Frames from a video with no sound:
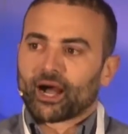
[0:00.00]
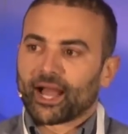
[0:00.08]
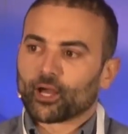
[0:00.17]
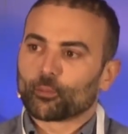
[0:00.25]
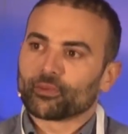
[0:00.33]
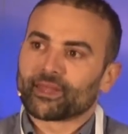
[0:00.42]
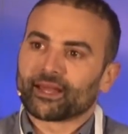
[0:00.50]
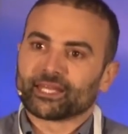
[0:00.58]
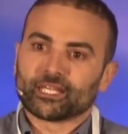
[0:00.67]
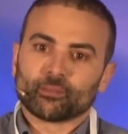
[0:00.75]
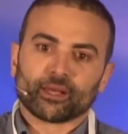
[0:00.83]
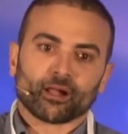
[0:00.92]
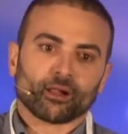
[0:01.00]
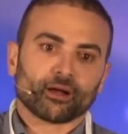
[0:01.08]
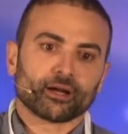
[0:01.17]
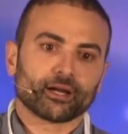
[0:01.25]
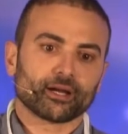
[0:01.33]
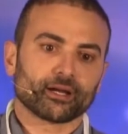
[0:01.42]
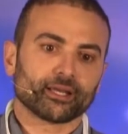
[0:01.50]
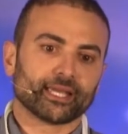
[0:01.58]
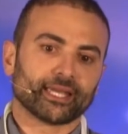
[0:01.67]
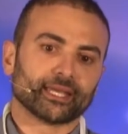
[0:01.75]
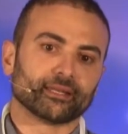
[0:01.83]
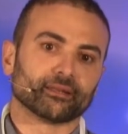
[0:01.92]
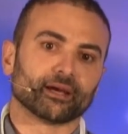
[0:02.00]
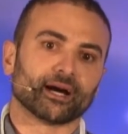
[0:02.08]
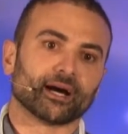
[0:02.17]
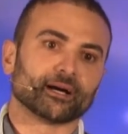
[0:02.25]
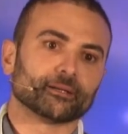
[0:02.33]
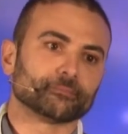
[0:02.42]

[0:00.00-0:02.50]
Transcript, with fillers: I opened that email and uh,